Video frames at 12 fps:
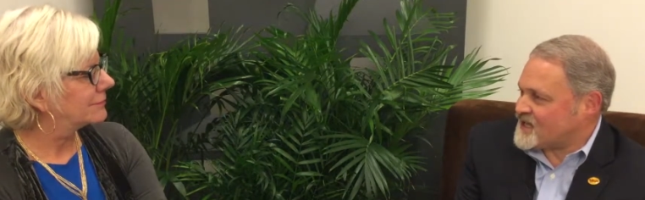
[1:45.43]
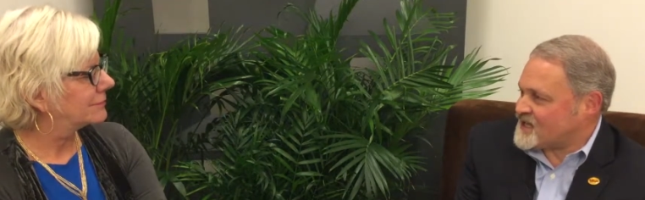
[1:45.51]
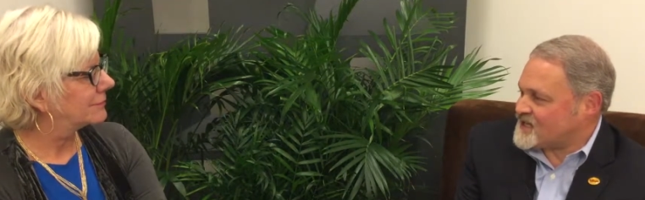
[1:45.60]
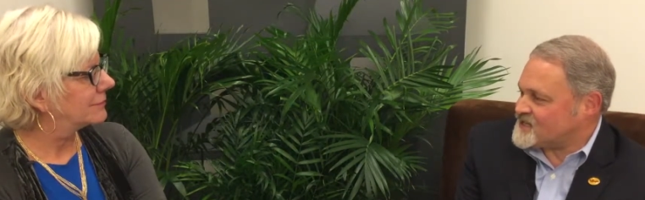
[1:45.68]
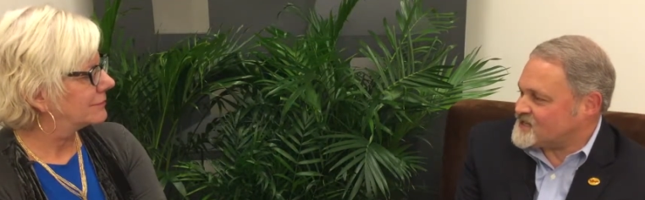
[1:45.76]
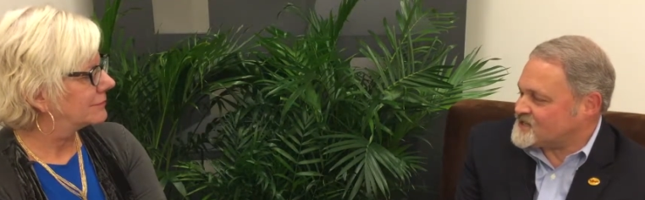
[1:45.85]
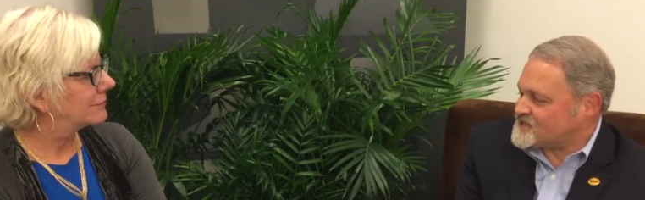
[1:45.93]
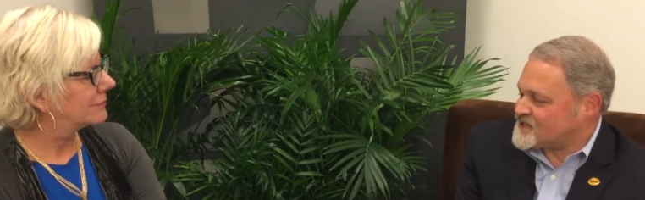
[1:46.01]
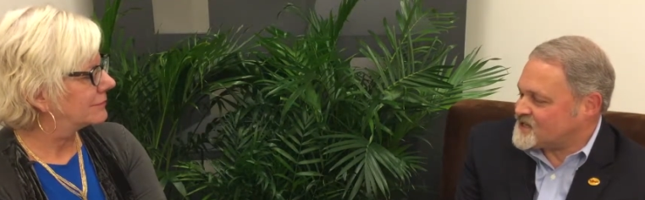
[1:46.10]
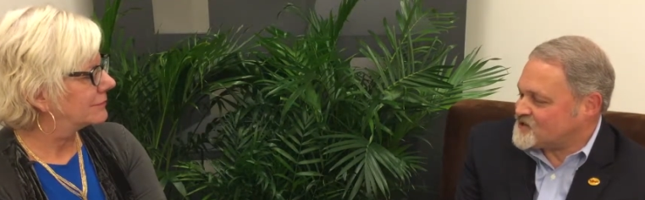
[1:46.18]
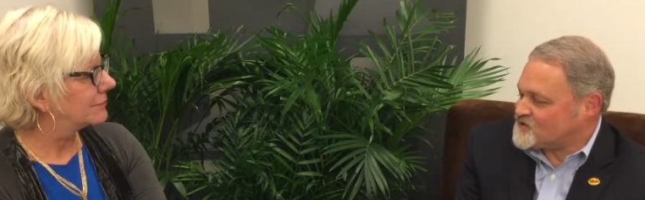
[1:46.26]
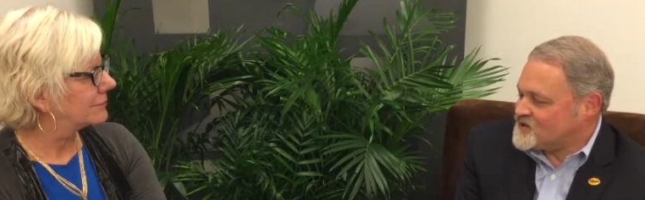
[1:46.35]
Speaker 1: And
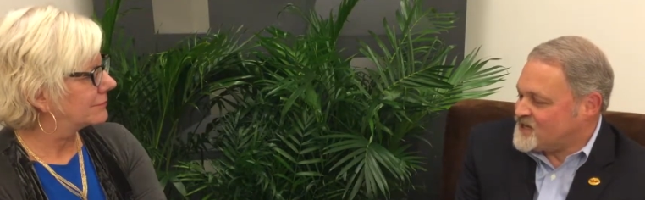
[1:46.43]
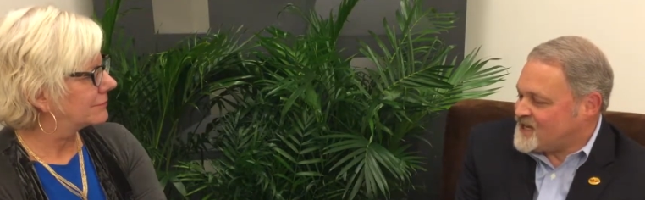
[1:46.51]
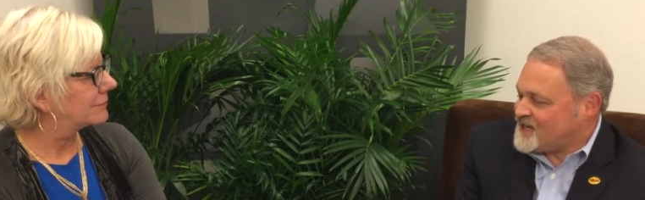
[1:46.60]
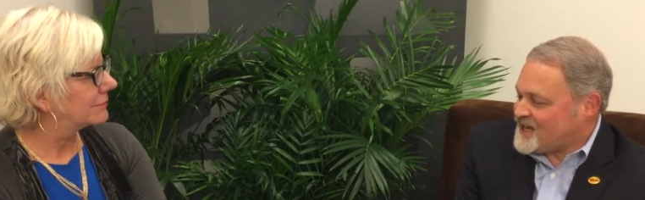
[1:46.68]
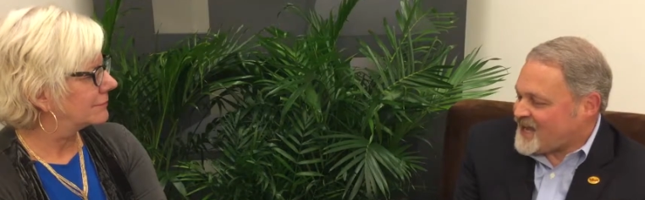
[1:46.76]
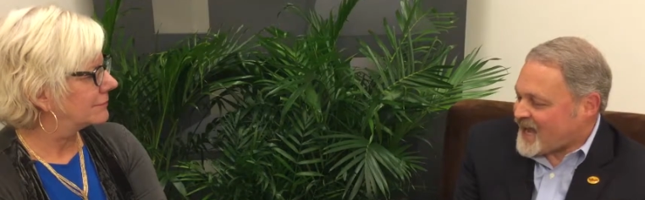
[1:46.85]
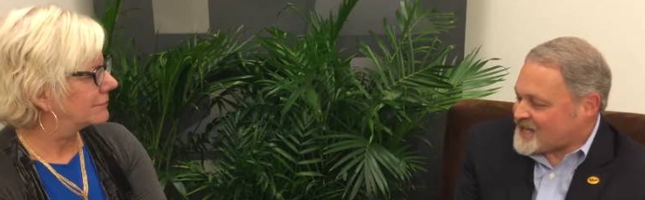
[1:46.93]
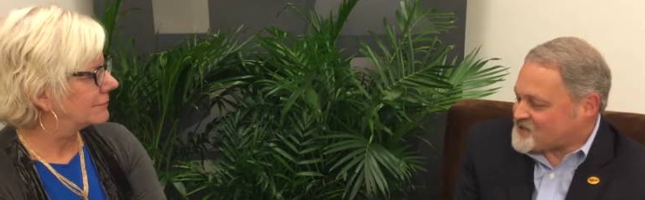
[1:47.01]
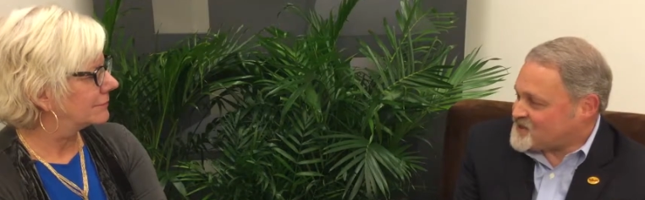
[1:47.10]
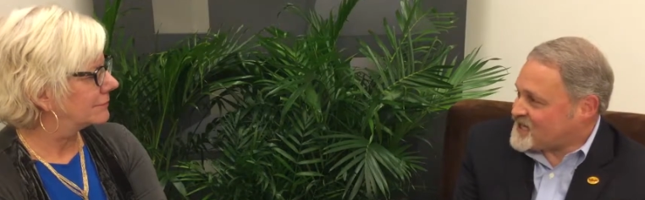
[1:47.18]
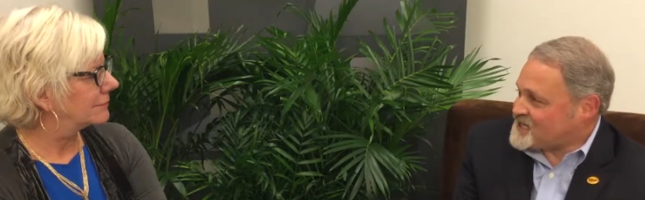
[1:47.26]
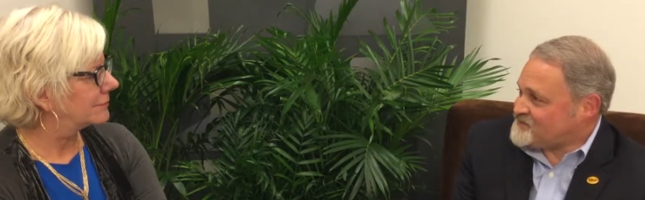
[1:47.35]
so,
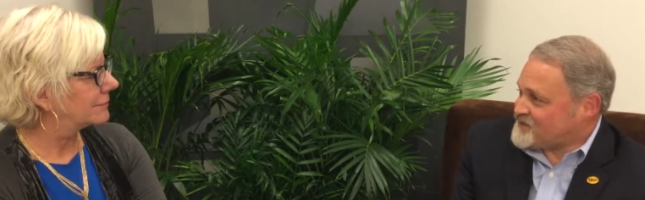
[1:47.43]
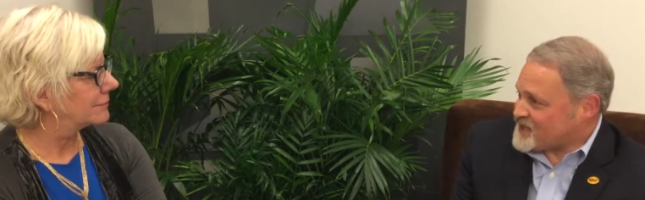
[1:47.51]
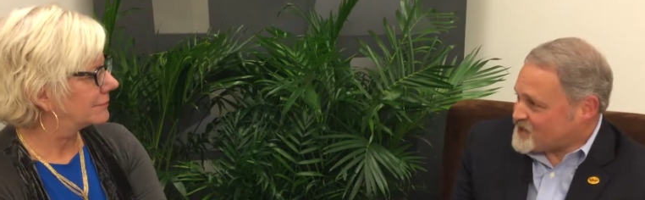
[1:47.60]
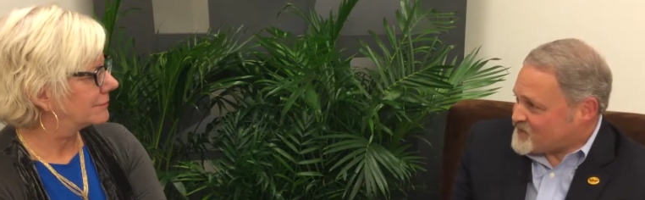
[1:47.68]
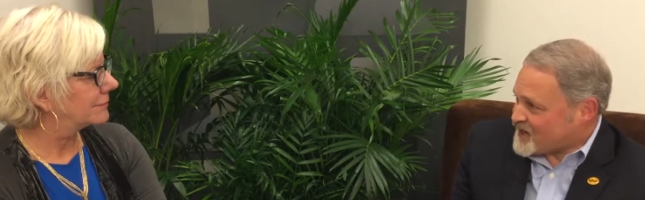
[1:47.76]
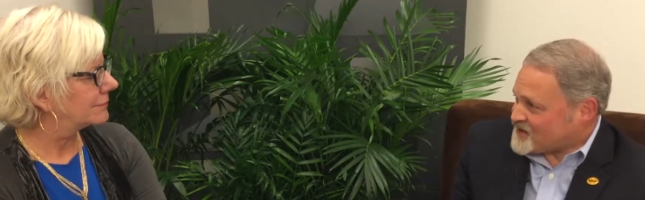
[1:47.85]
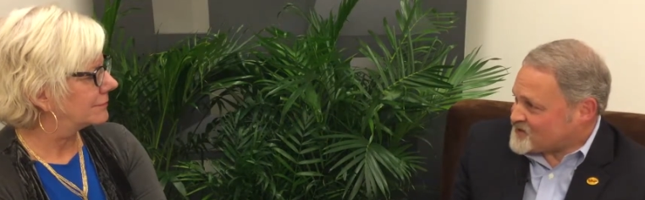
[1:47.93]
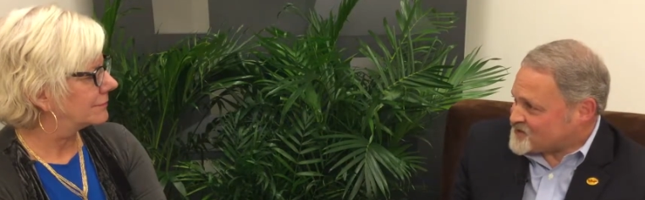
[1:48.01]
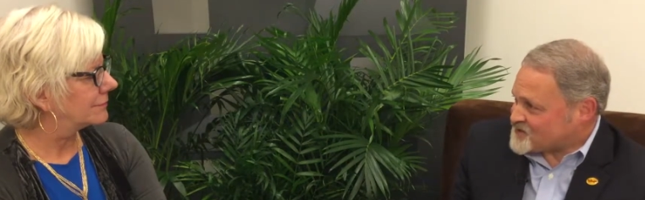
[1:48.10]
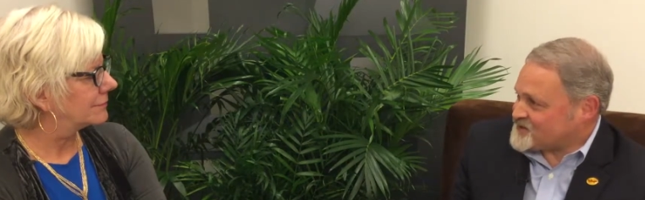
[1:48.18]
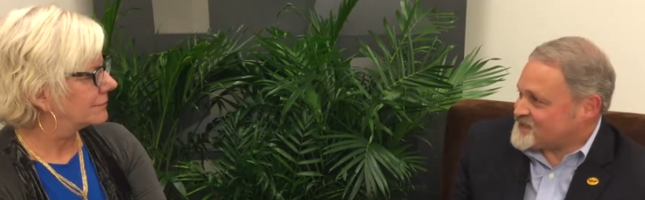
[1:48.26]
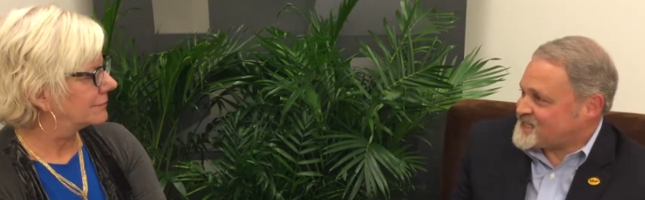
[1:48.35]
as they develop out
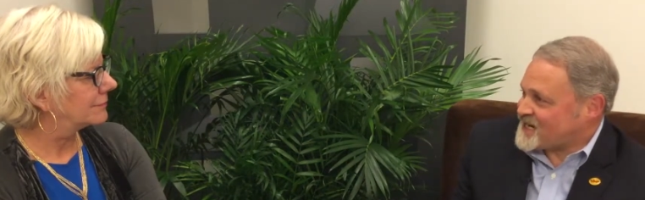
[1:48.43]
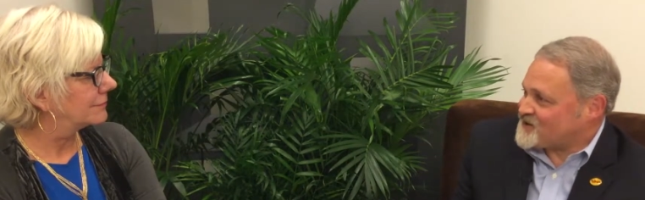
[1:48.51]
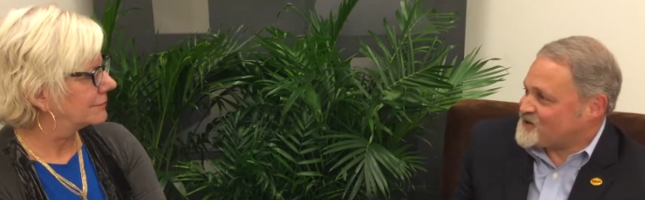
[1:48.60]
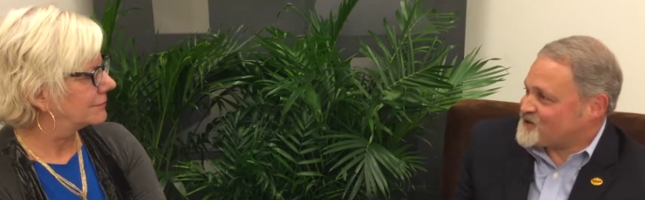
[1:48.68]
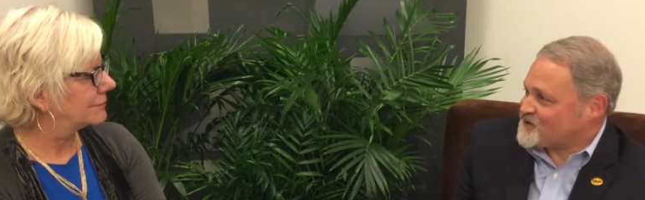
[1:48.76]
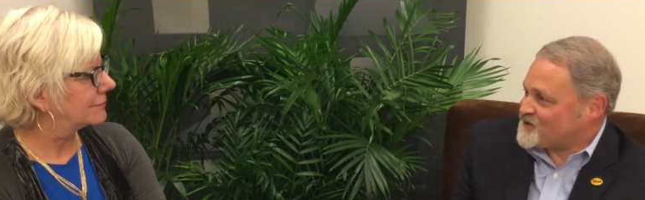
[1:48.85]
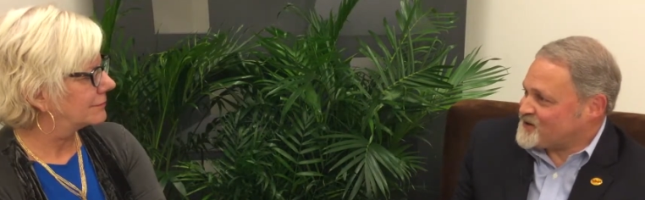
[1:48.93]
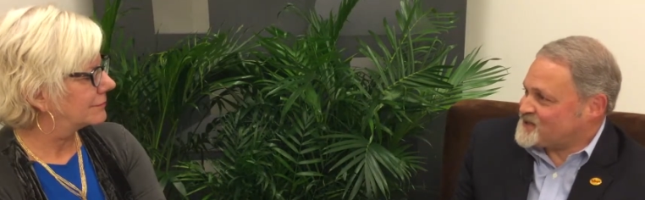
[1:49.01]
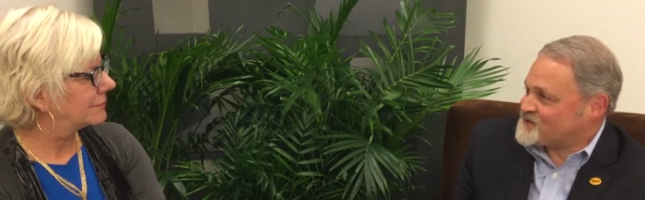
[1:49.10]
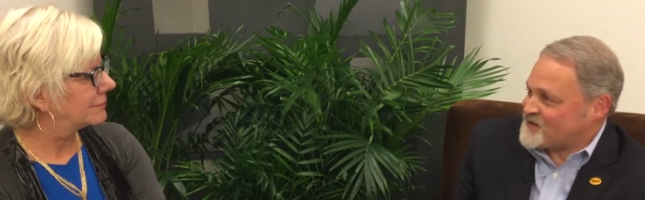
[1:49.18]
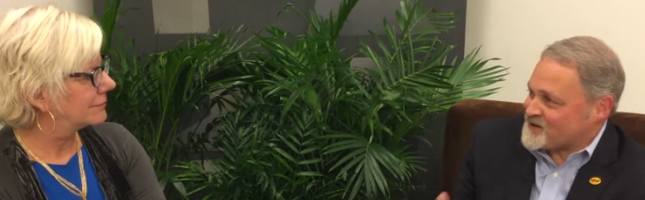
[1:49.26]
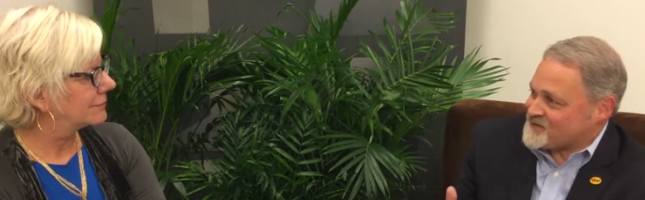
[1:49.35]
certain
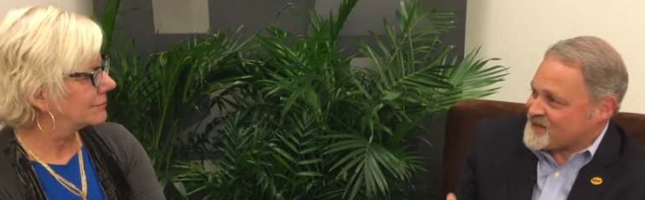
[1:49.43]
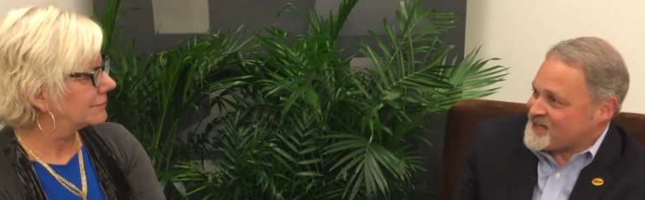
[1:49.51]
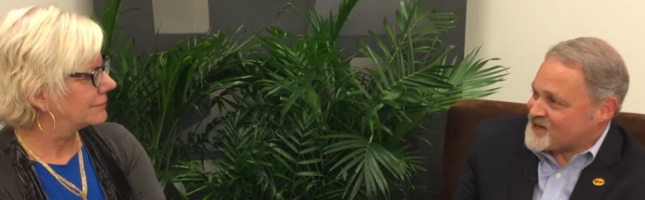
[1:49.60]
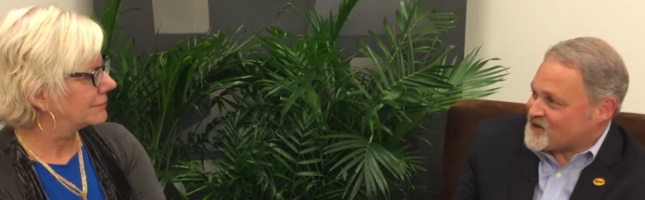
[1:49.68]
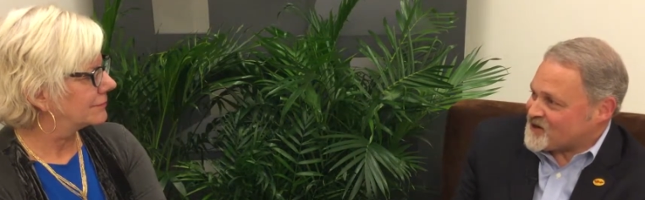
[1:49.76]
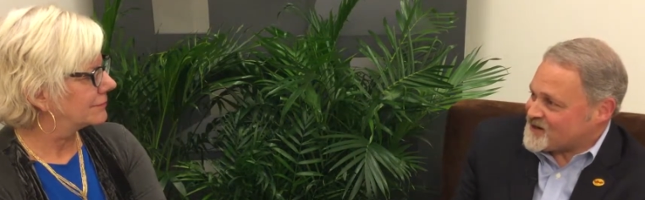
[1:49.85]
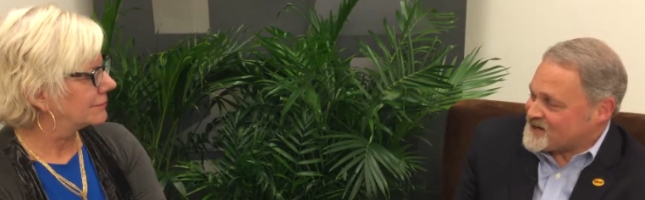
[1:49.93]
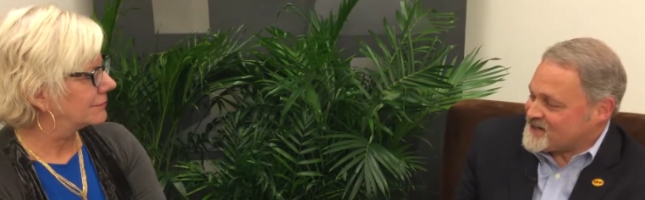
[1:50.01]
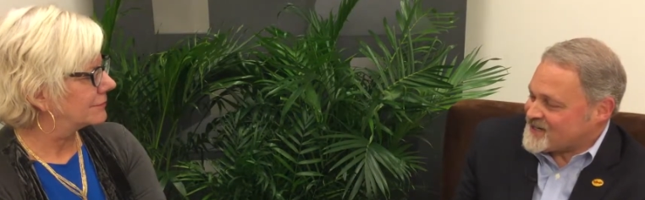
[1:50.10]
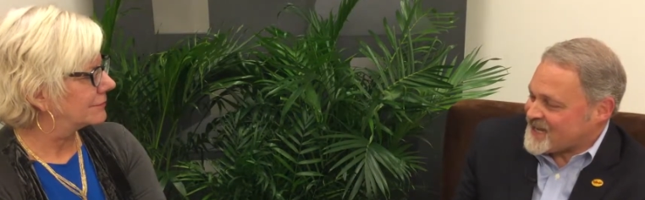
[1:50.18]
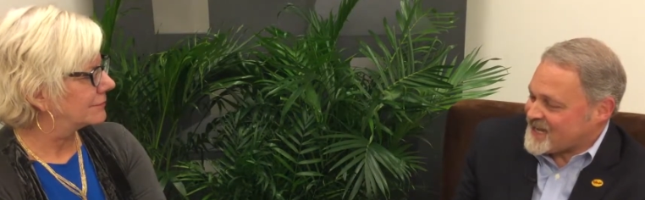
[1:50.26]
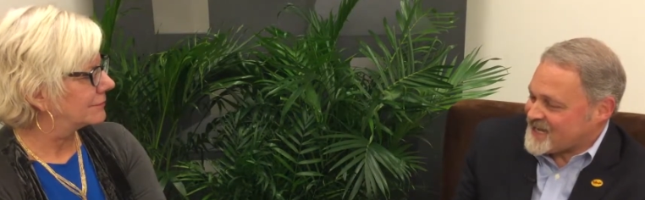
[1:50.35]
territories where they are
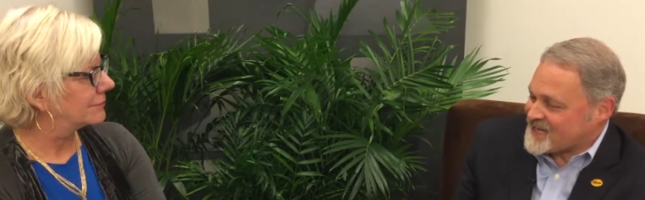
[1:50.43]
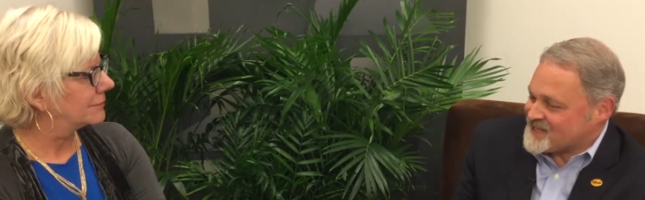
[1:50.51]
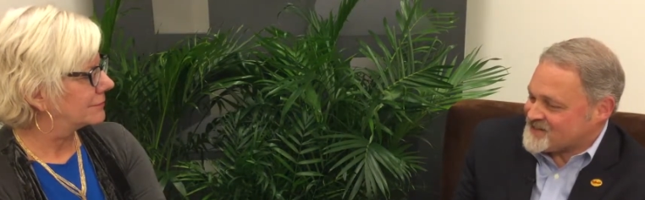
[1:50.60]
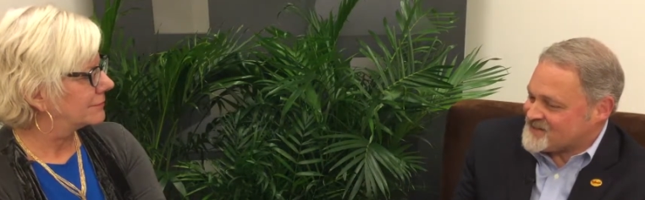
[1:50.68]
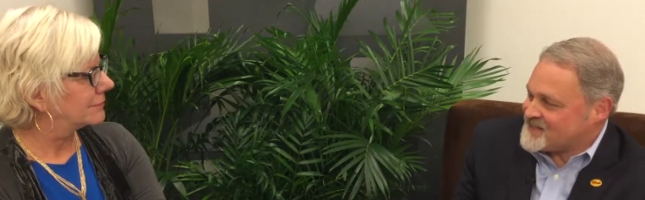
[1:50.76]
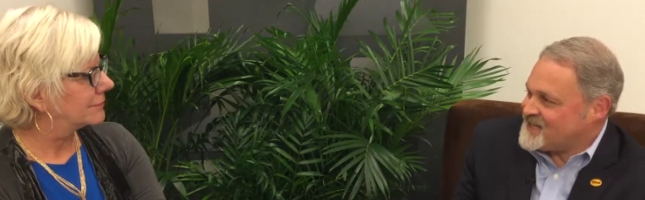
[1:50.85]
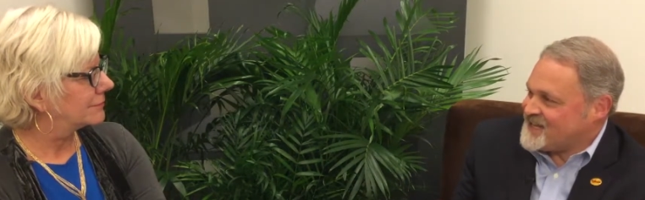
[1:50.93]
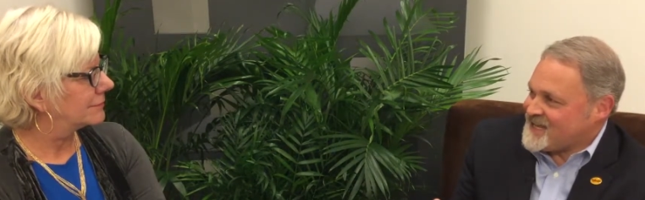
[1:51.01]
and